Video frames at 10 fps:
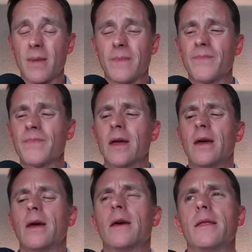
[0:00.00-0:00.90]
I mean,
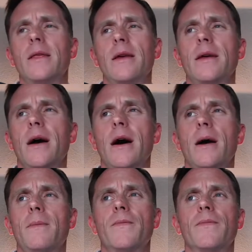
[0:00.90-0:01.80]
the
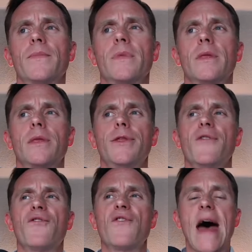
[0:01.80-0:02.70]
uh, the
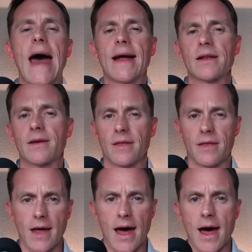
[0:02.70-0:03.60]
fact
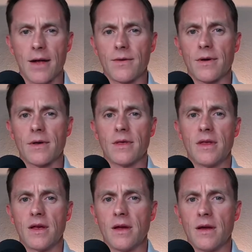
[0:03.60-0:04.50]
that
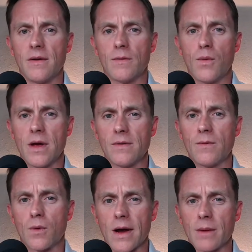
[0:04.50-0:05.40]
we
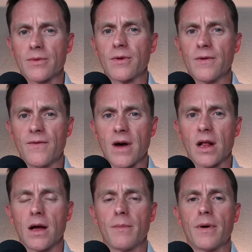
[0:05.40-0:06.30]
were able to
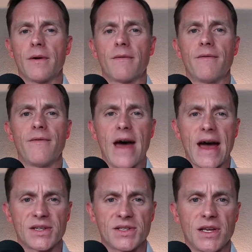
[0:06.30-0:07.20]
develop
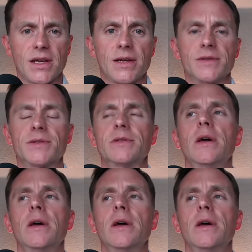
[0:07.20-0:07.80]
vaccines